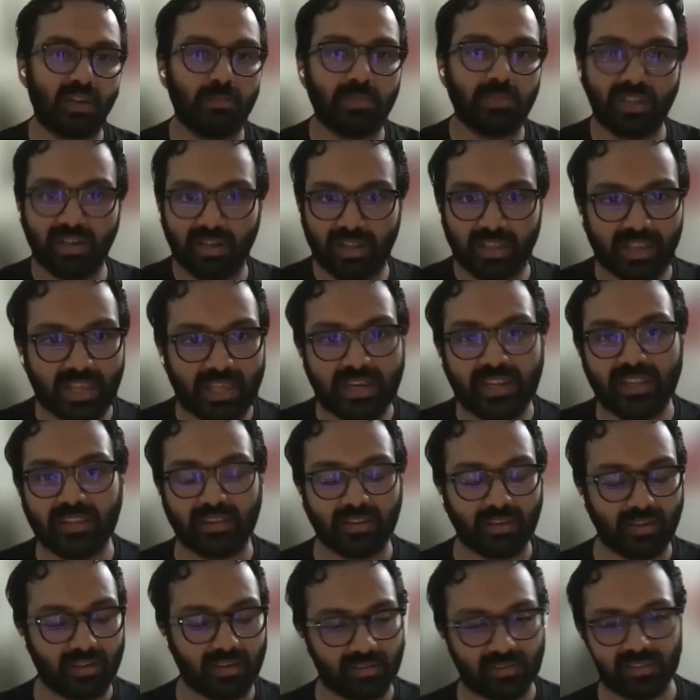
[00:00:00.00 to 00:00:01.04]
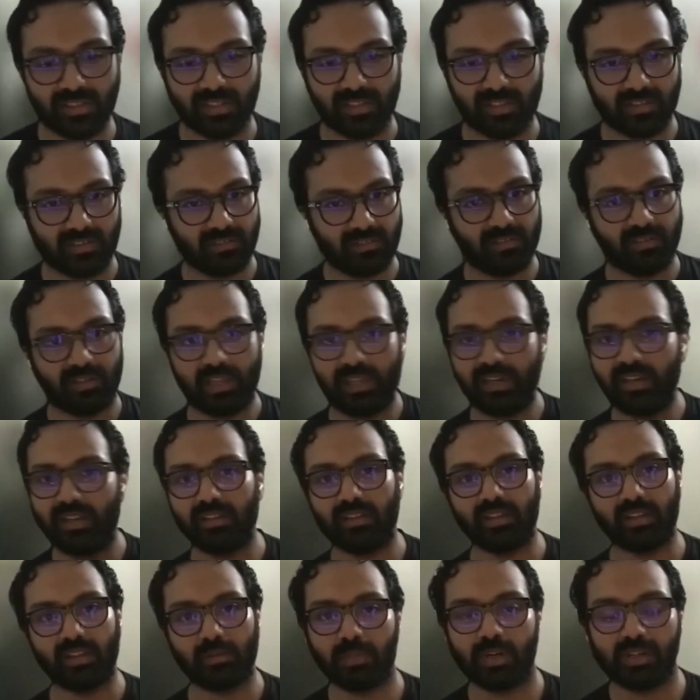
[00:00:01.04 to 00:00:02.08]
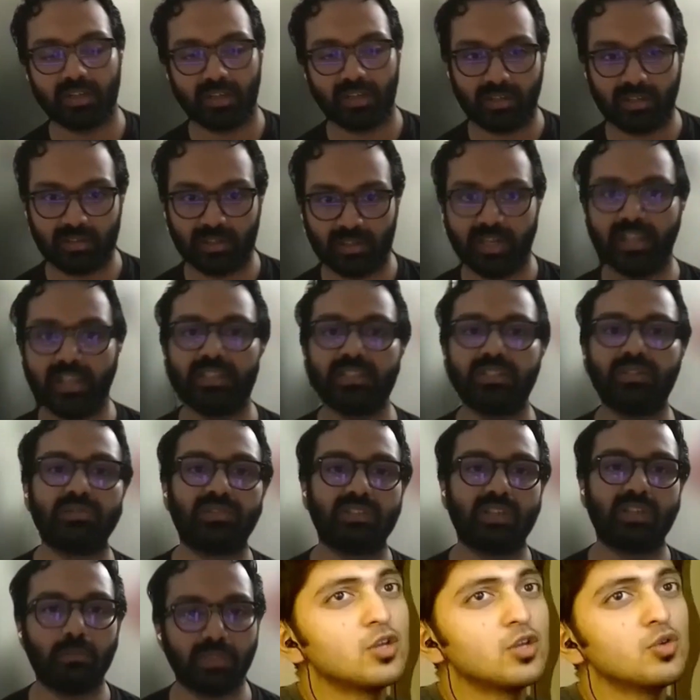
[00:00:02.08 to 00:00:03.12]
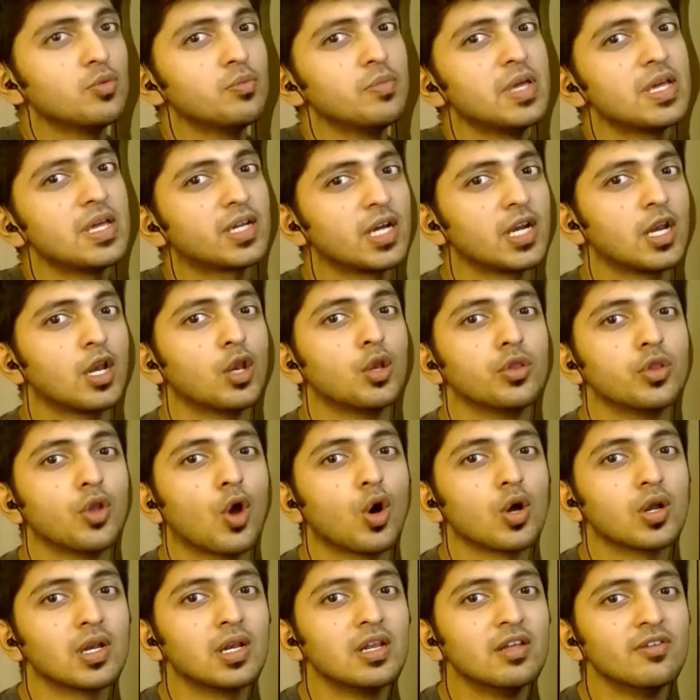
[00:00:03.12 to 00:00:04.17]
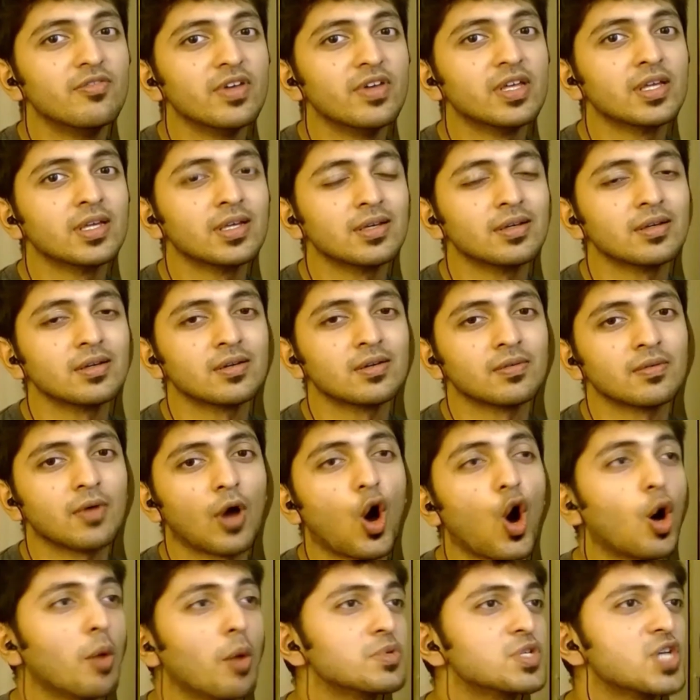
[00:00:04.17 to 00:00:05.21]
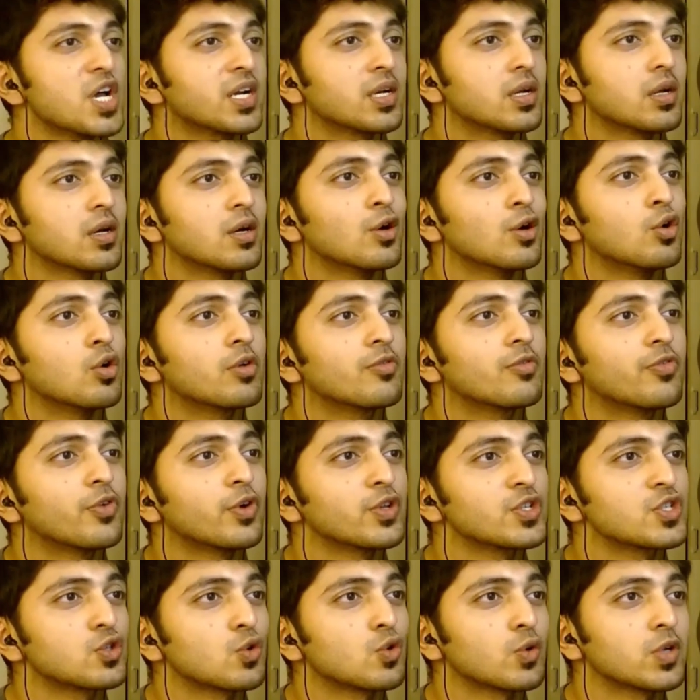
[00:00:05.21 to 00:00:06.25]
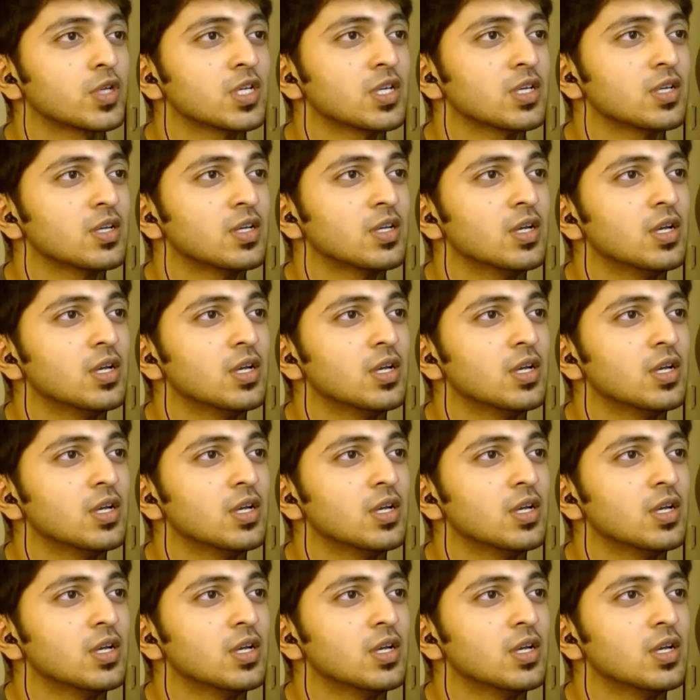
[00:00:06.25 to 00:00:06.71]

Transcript: It can be like anything. But it needs you make a non-living object a hook for a story?